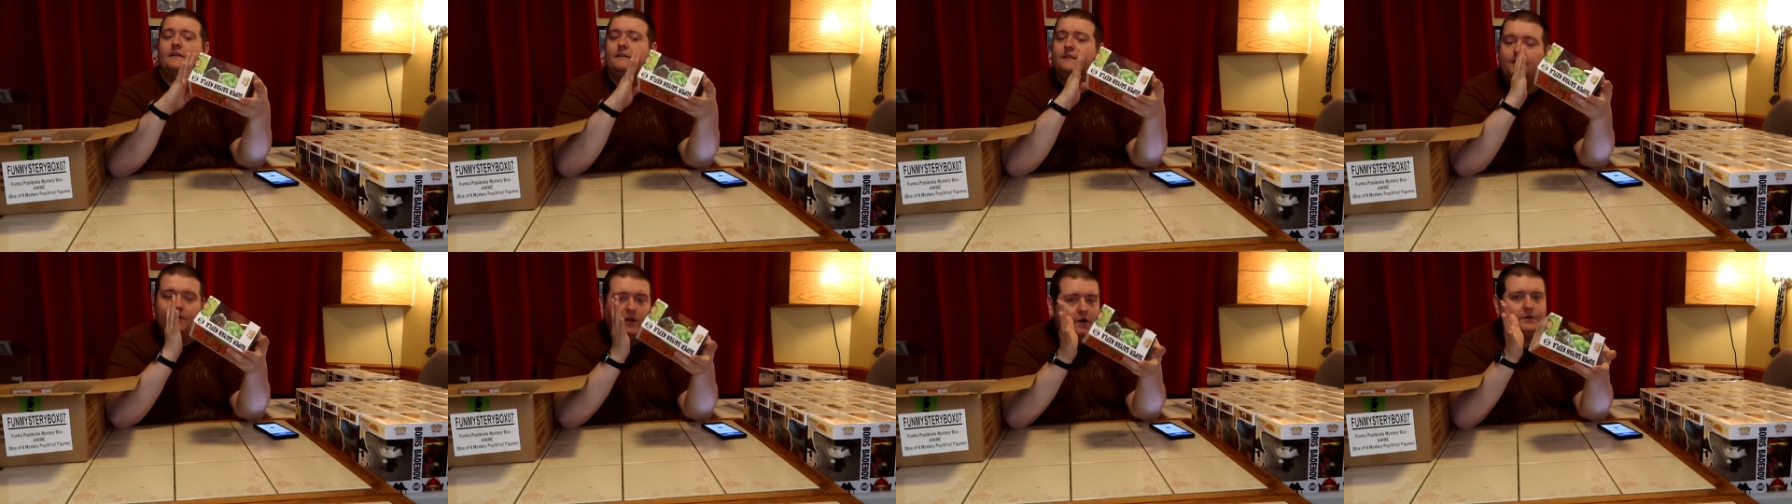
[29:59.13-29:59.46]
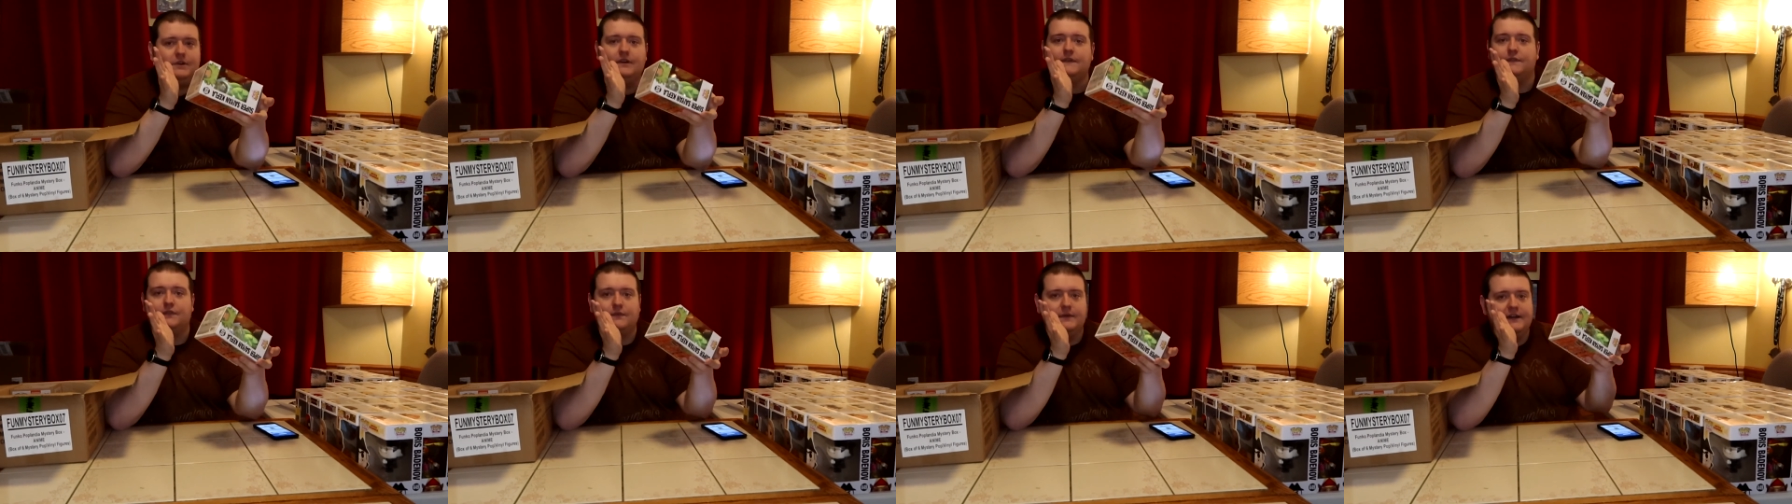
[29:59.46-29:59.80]
No
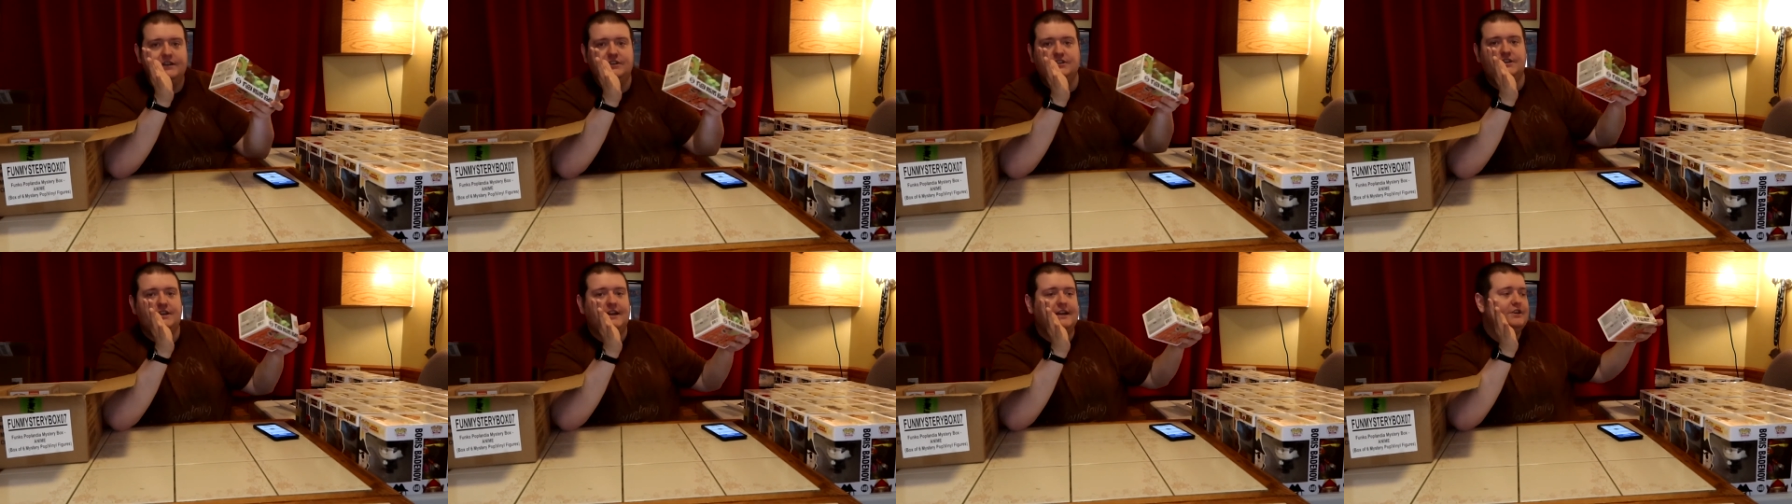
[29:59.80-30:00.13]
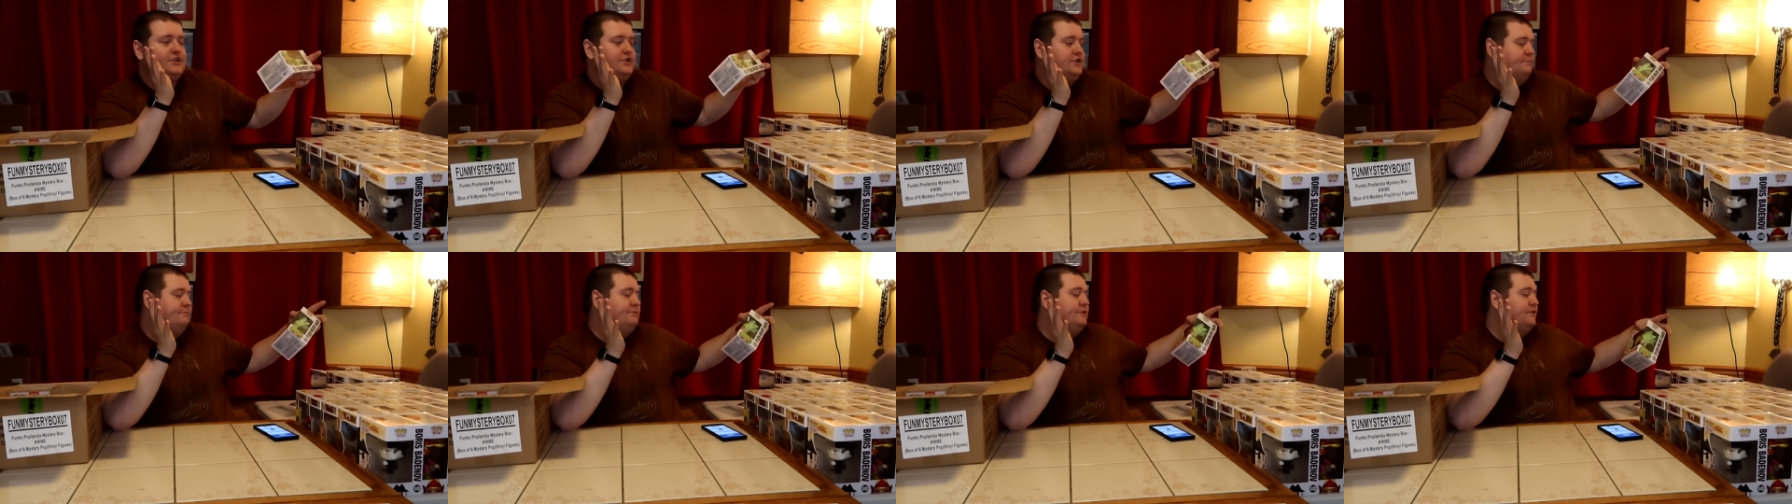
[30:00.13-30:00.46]

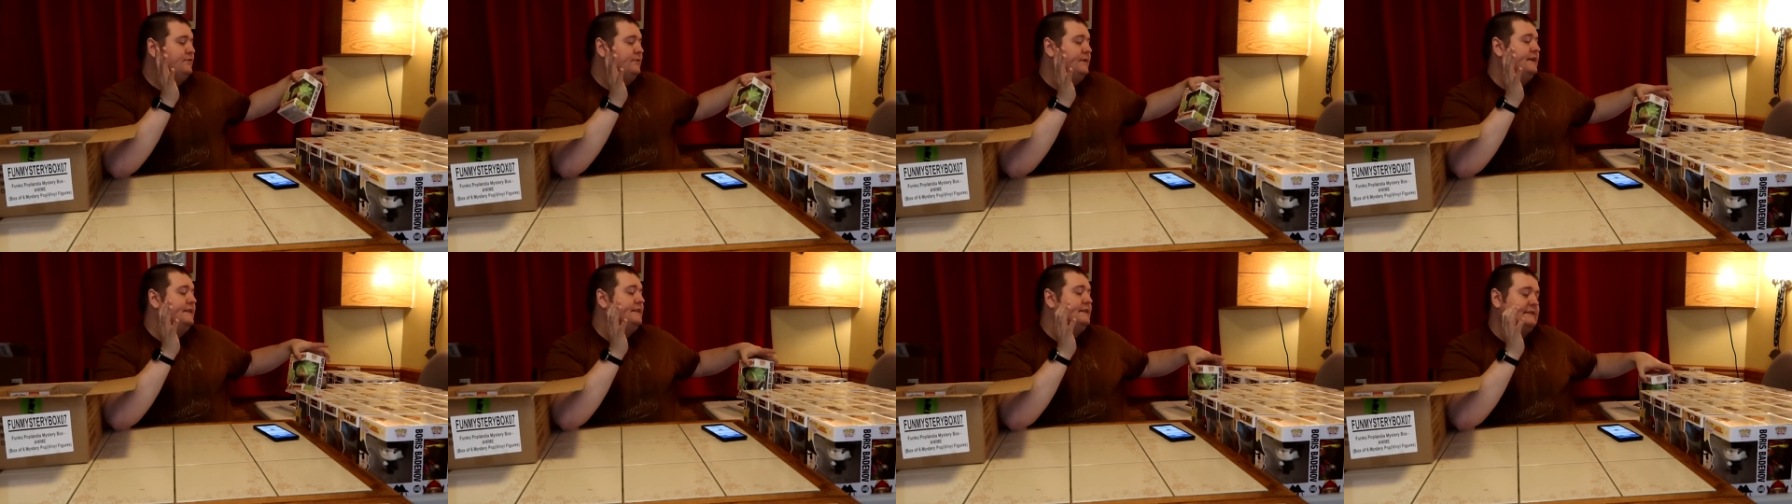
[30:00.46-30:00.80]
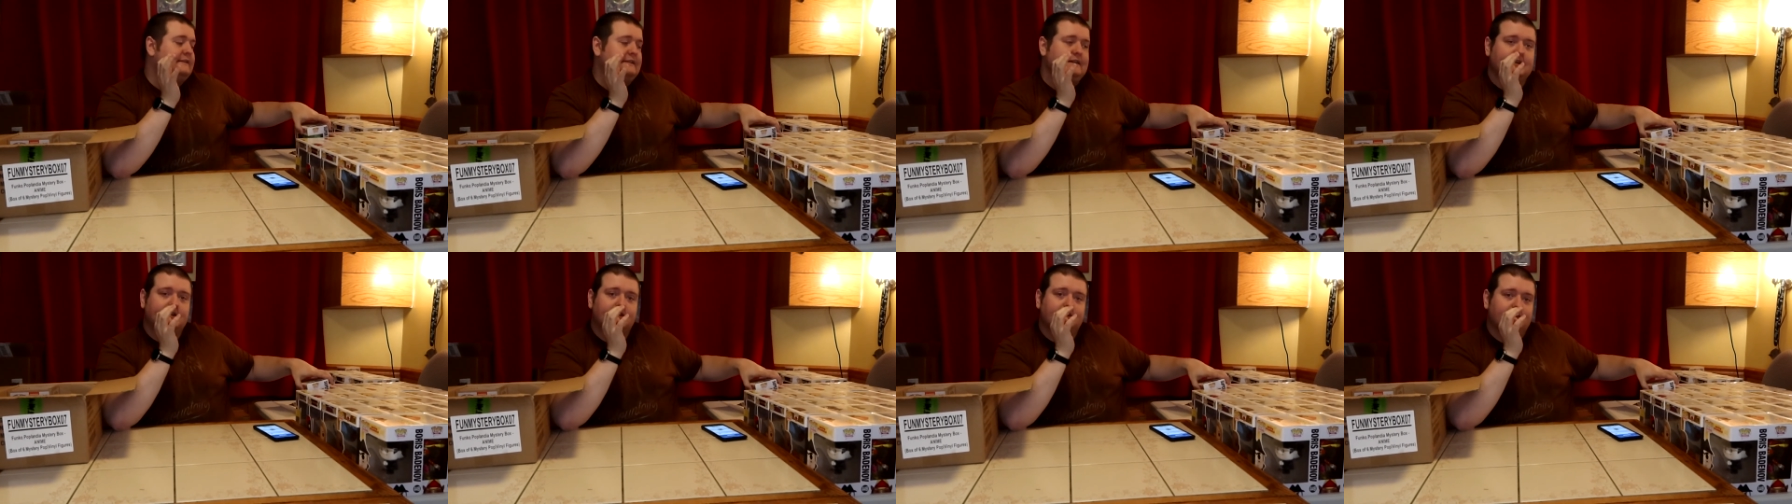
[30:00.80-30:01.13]
differentiation between the
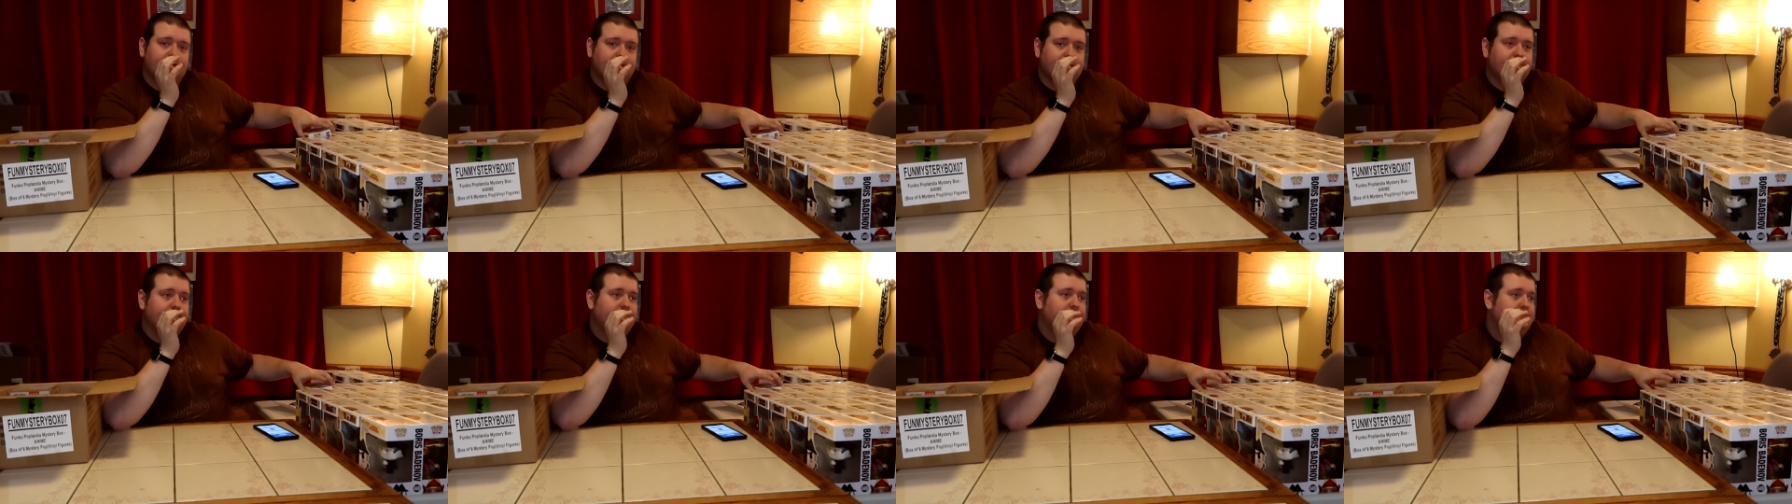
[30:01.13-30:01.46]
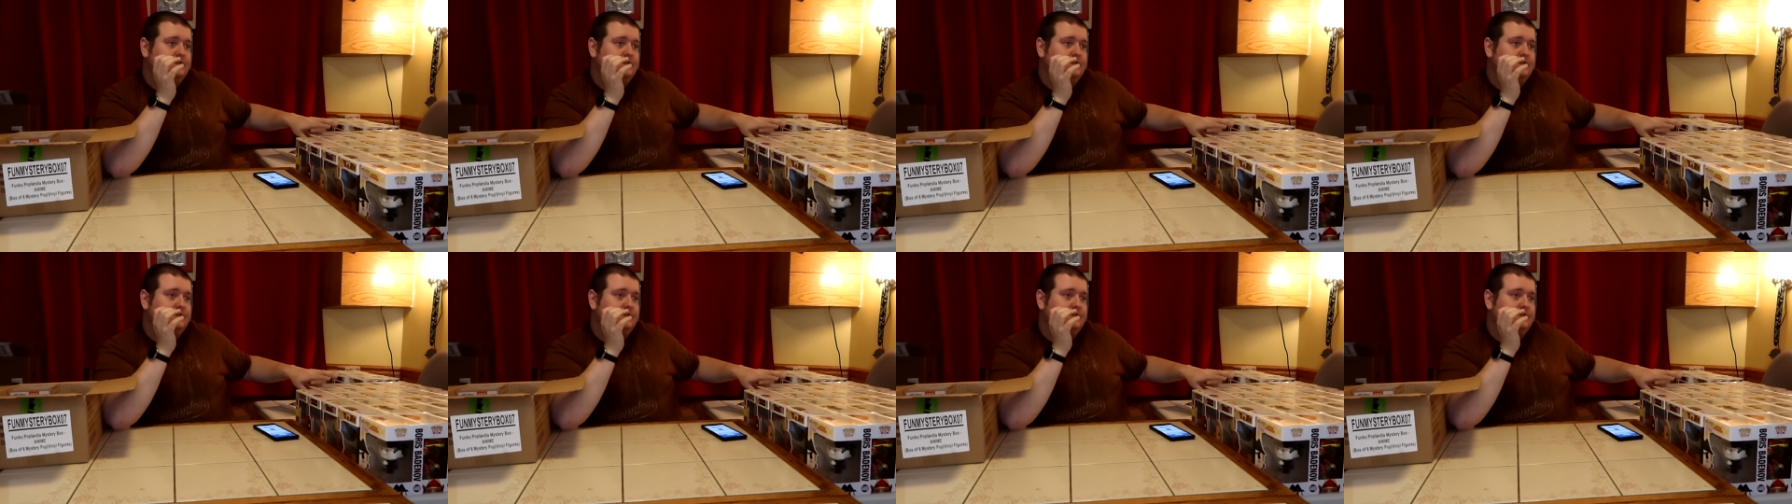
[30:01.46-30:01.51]
stickers.